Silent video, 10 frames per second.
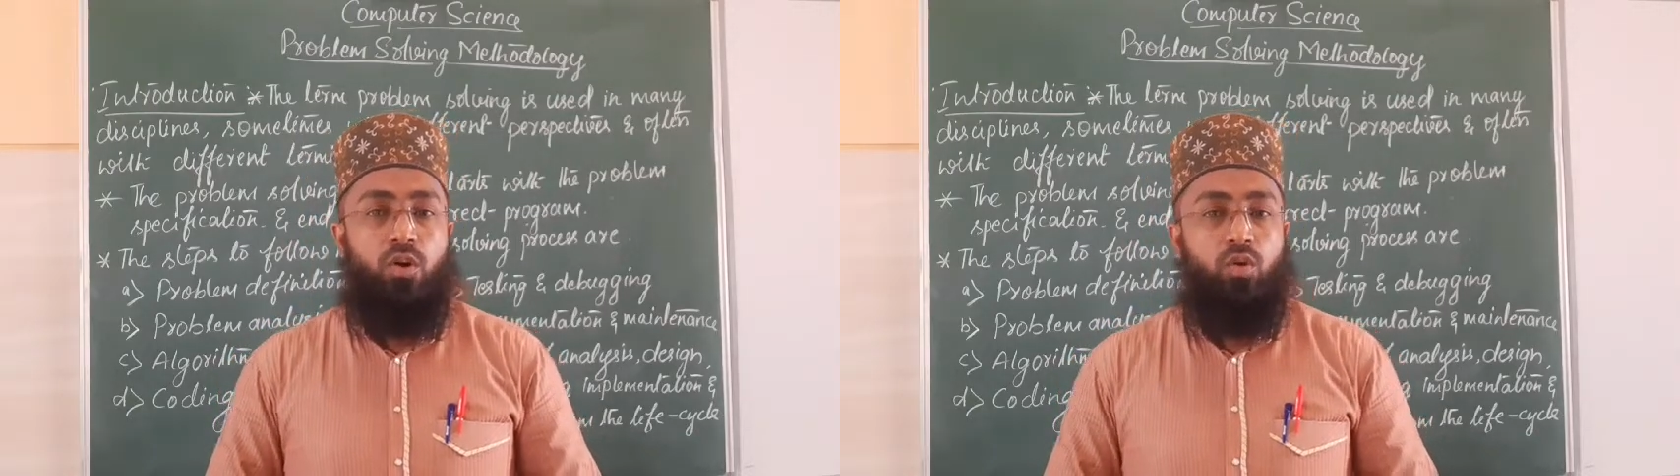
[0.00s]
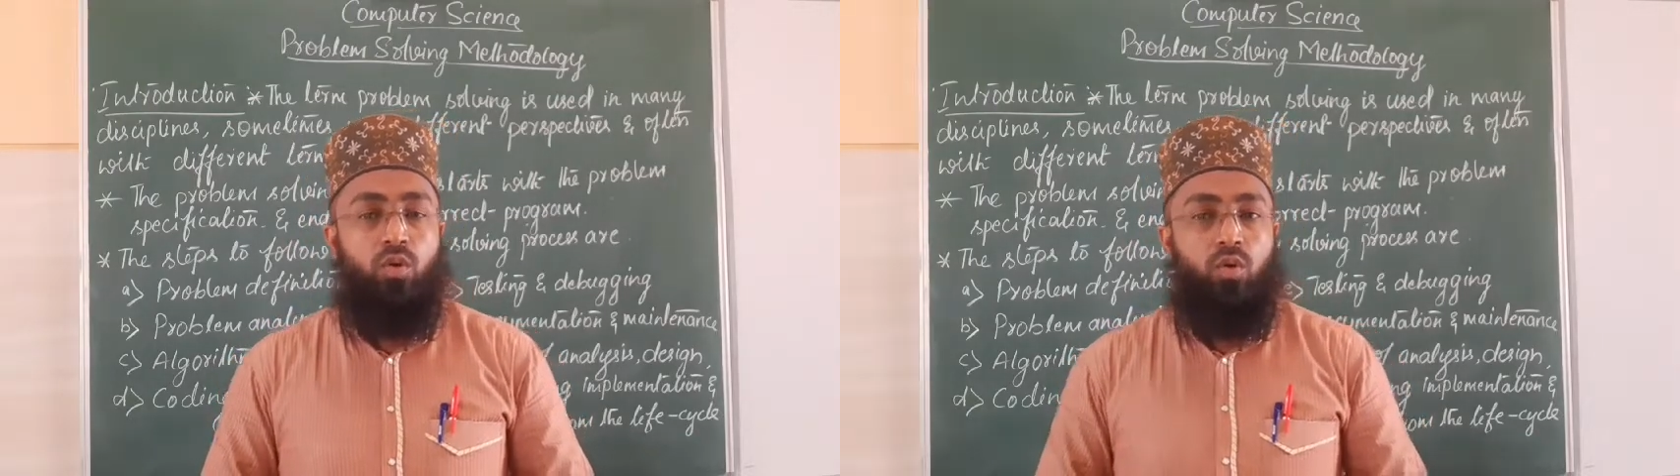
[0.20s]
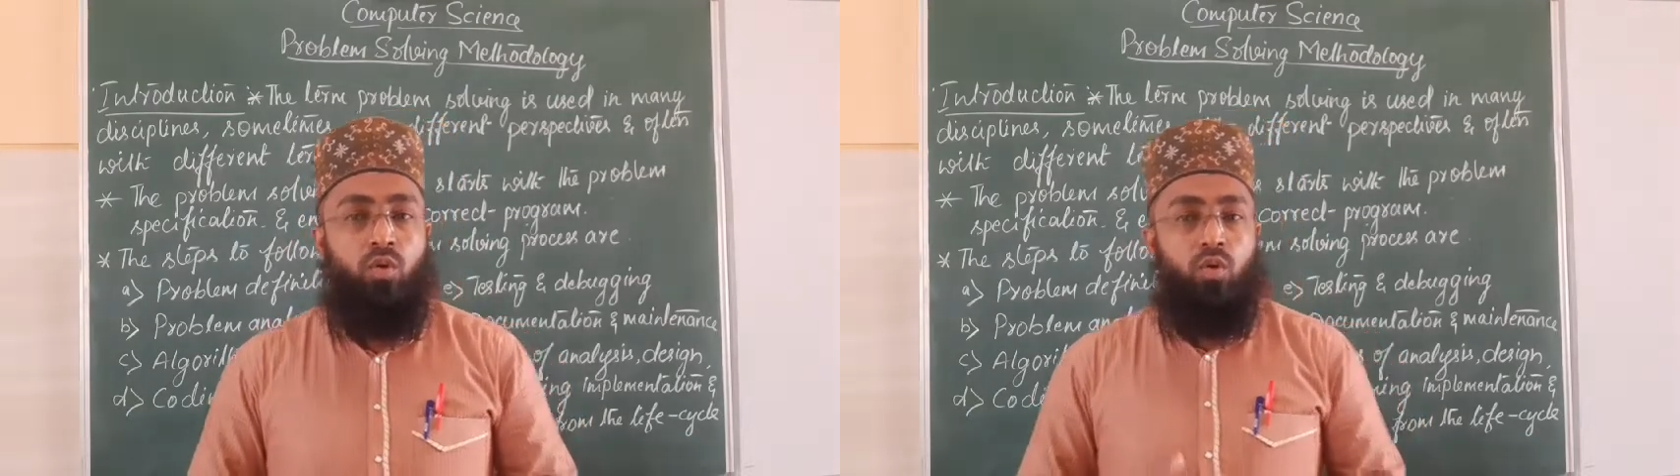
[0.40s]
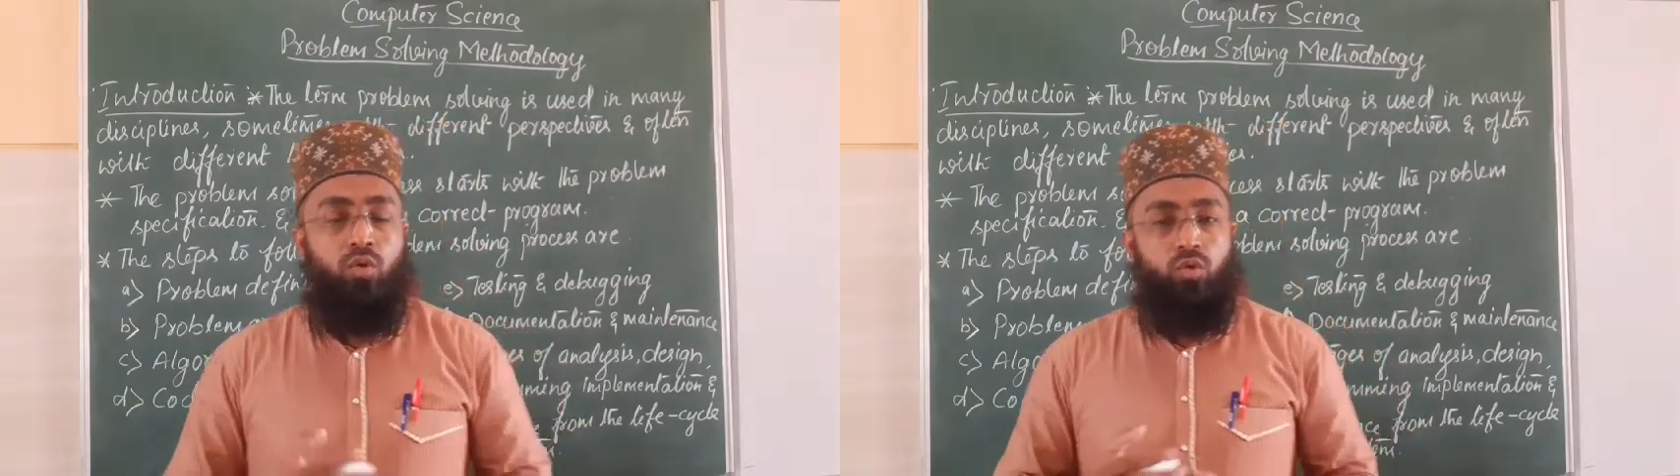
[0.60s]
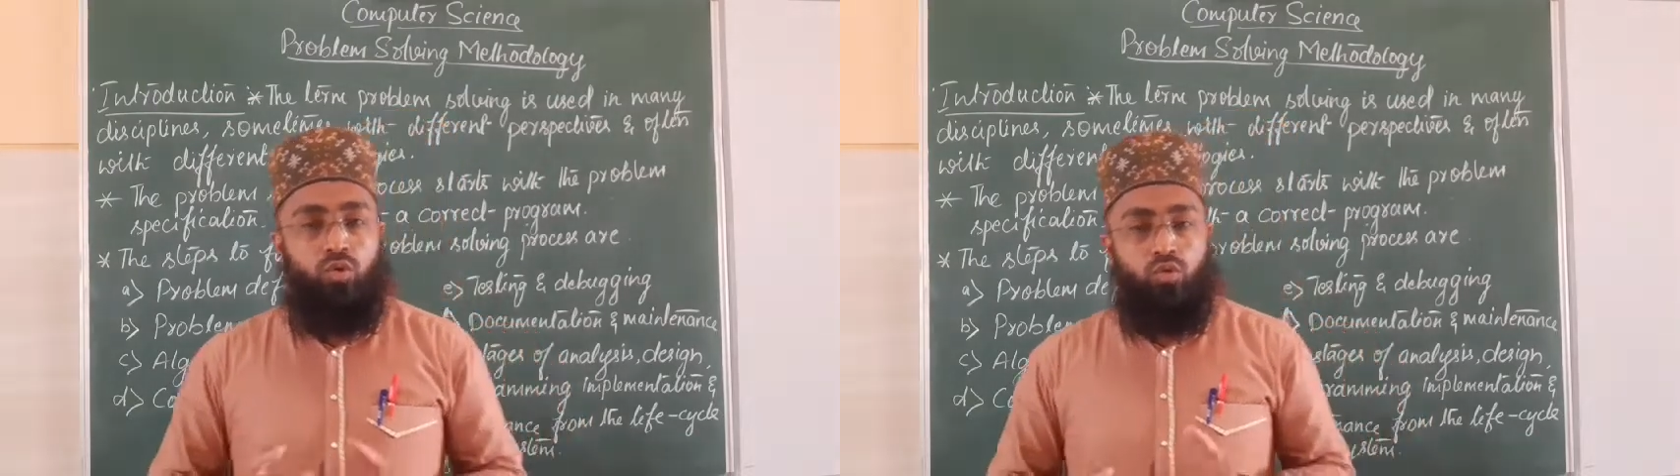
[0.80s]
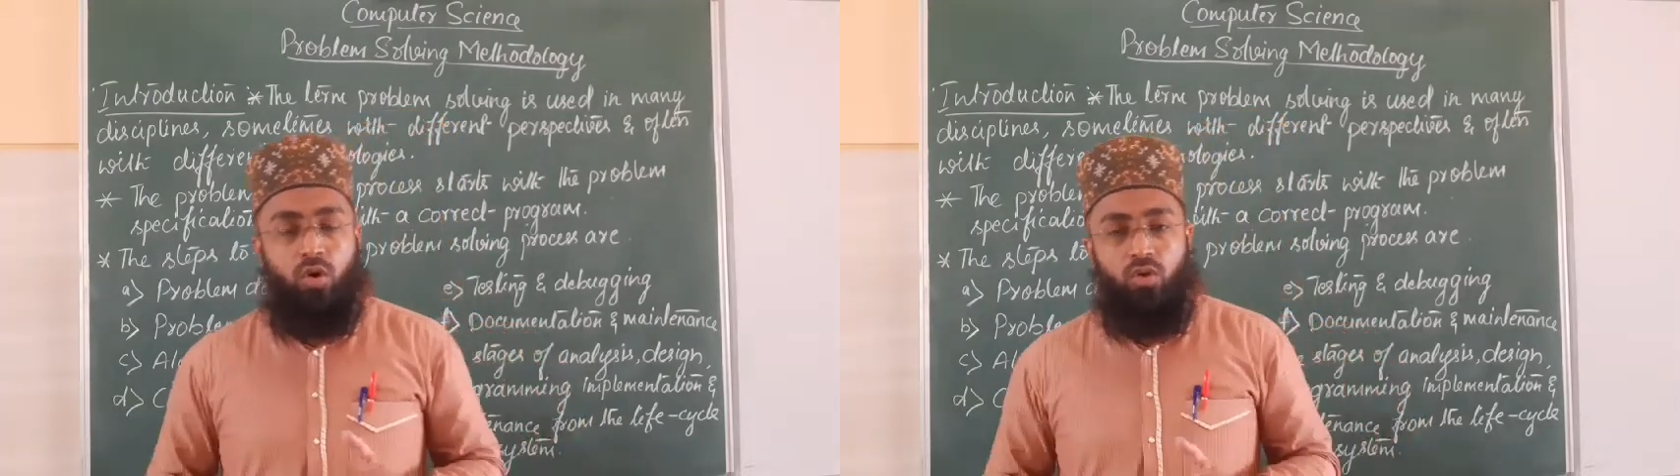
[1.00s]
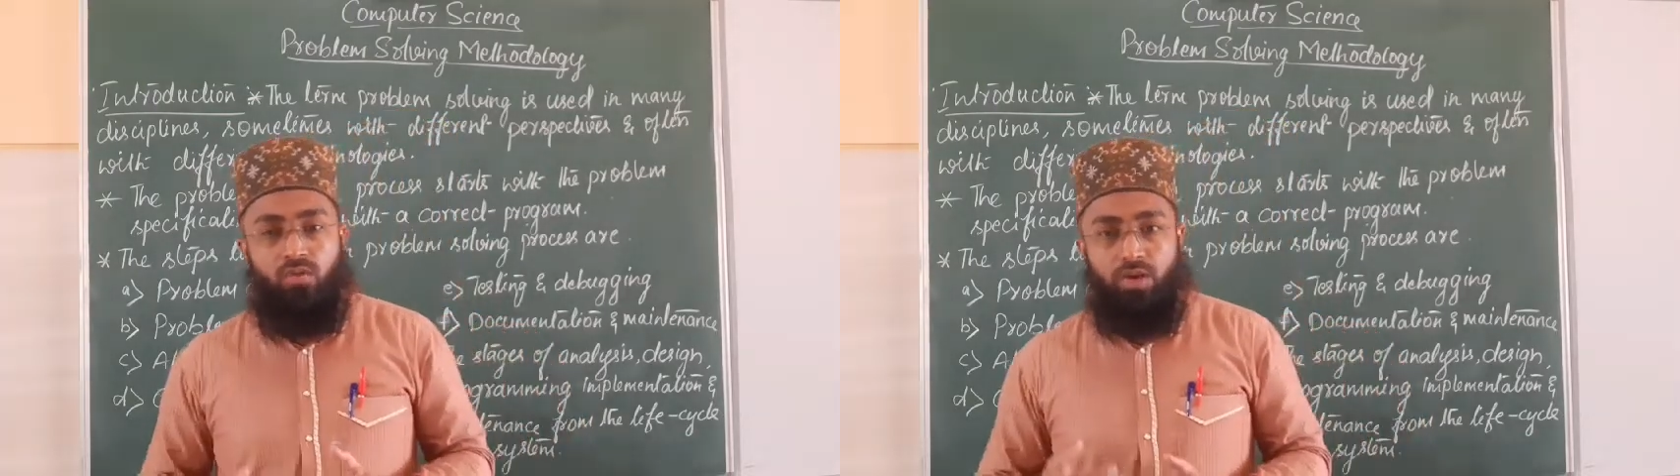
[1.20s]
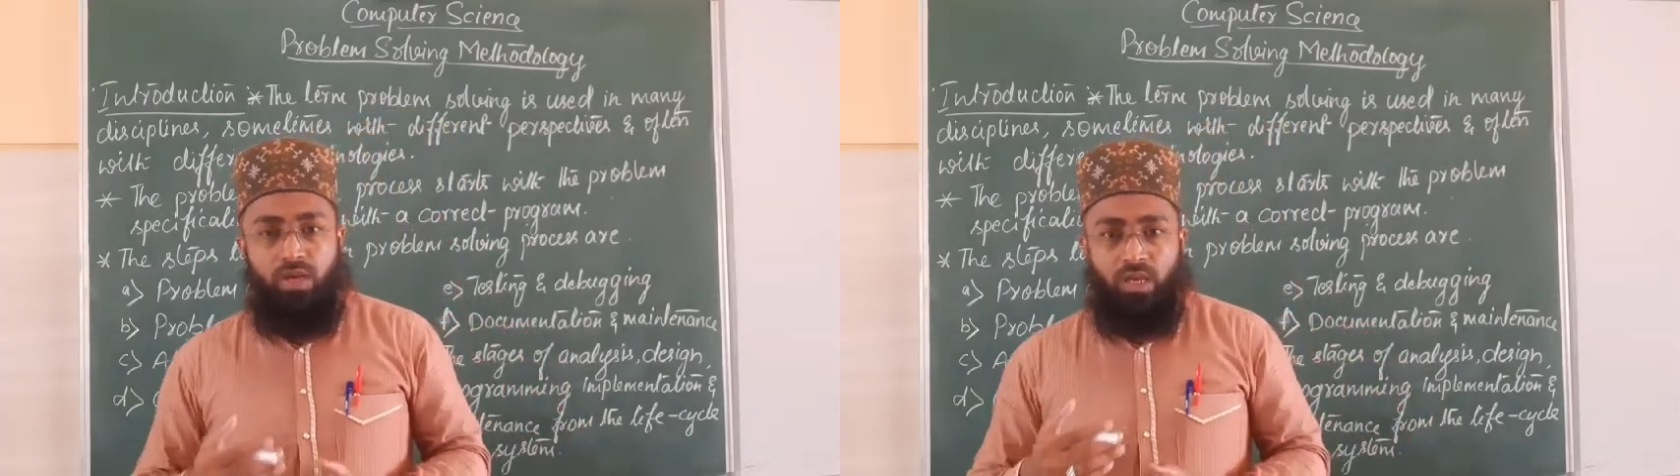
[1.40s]
follow to
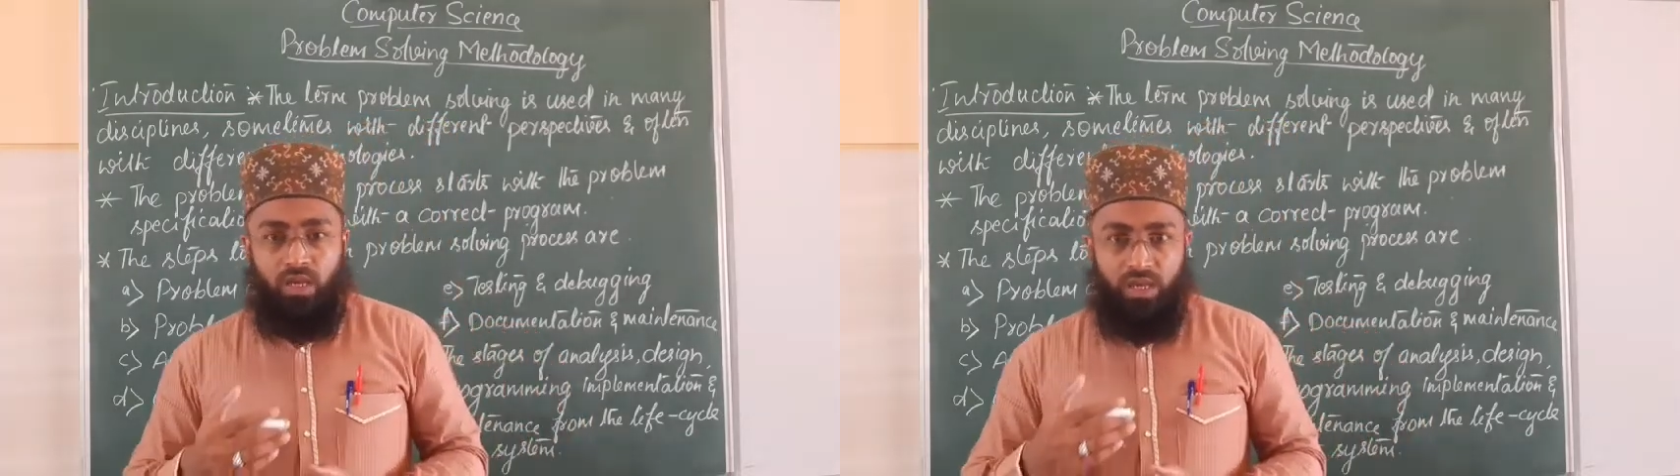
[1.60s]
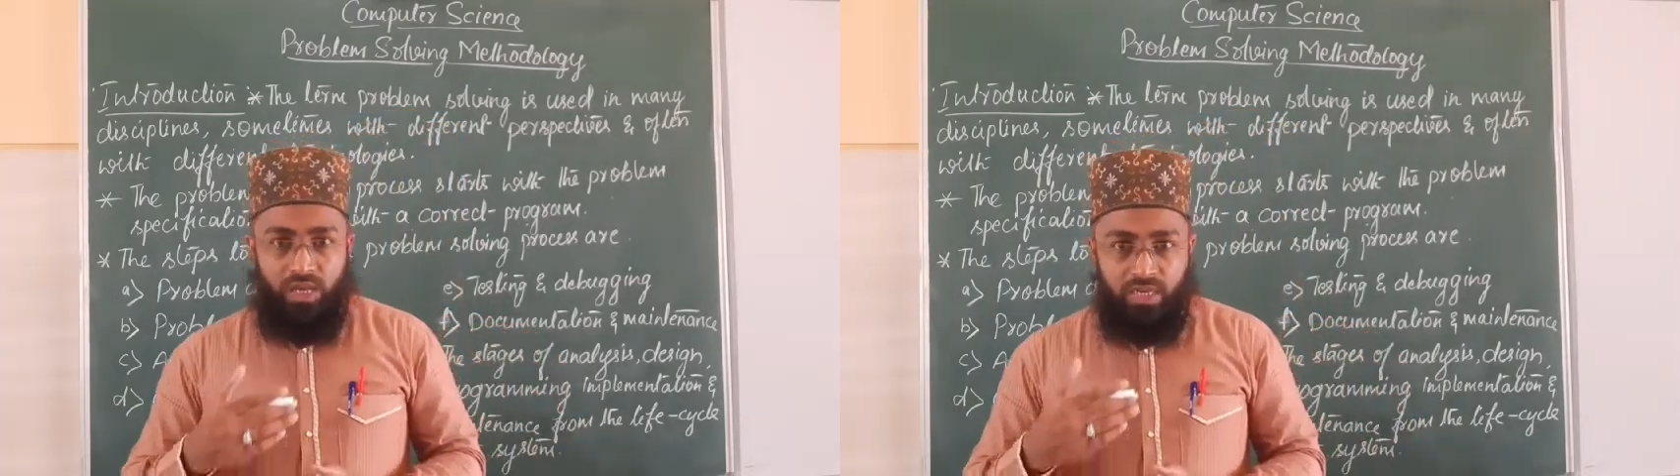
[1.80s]
solve